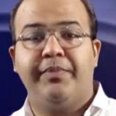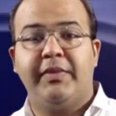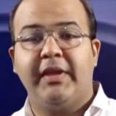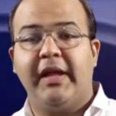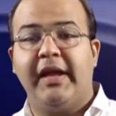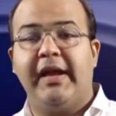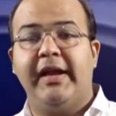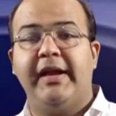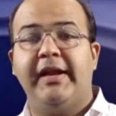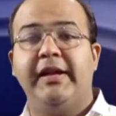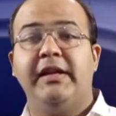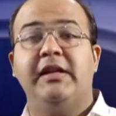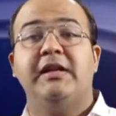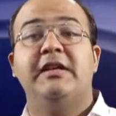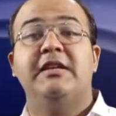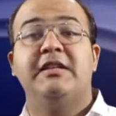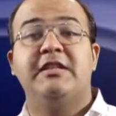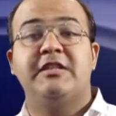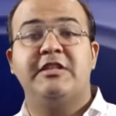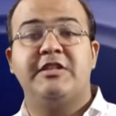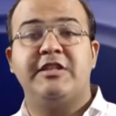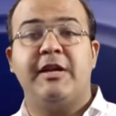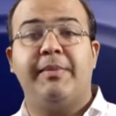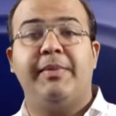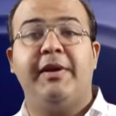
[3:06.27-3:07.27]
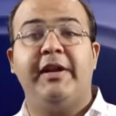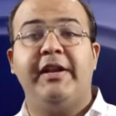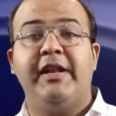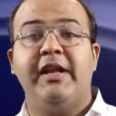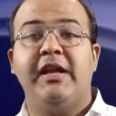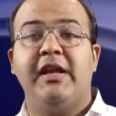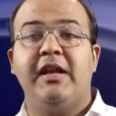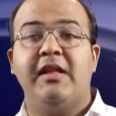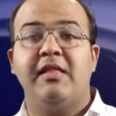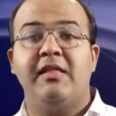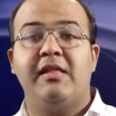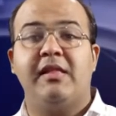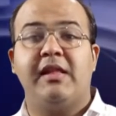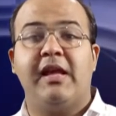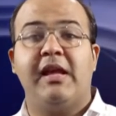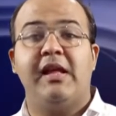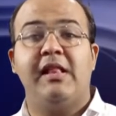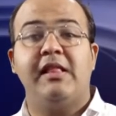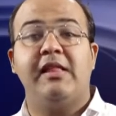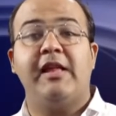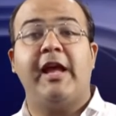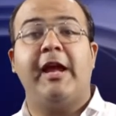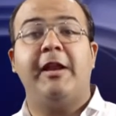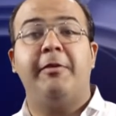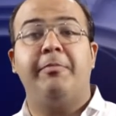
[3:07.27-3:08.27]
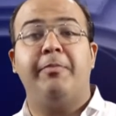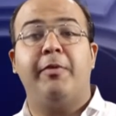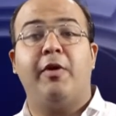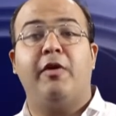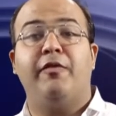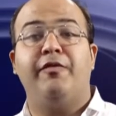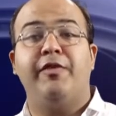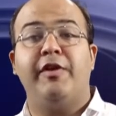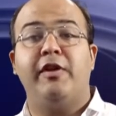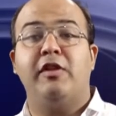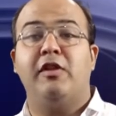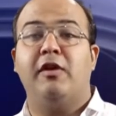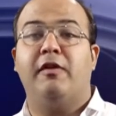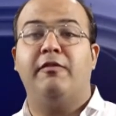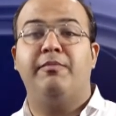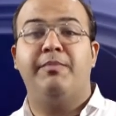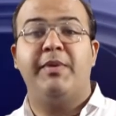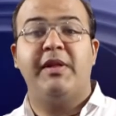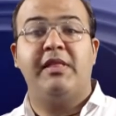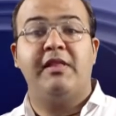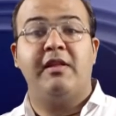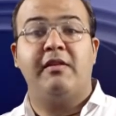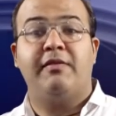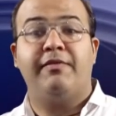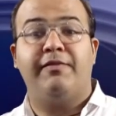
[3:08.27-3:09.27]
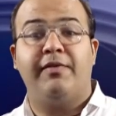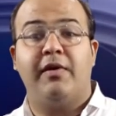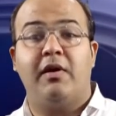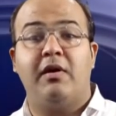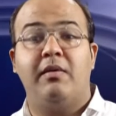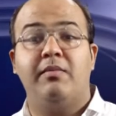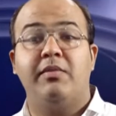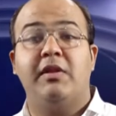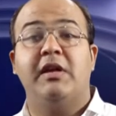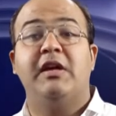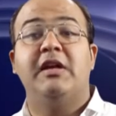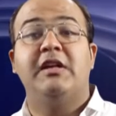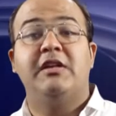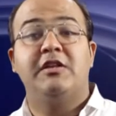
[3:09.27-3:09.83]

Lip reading: and stability in sales and profits of business firms,